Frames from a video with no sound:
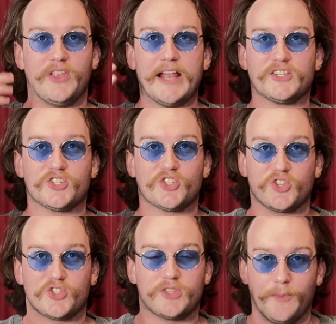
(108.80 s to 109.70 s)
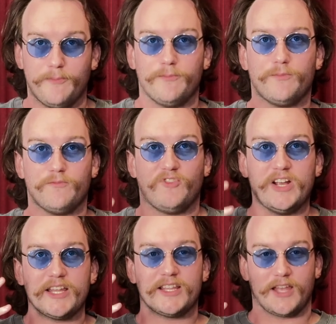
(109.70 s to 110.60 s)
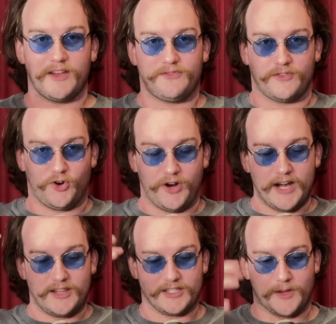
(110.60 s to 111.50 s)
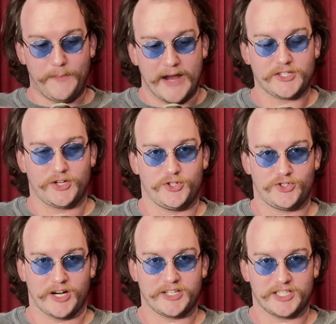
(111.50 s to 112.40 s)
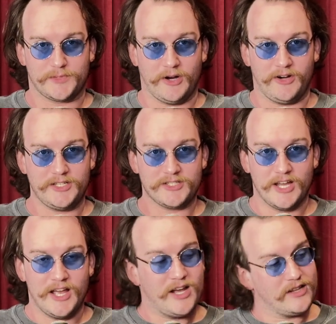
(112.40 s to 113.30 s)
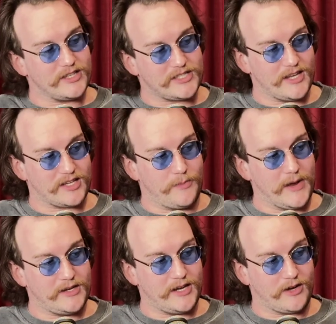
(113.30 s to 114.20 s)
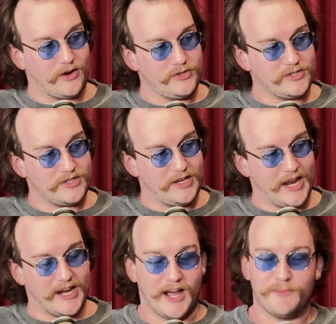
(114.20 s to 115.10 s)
They've created this amazing constructed experience. Let's see how the command deck goes. And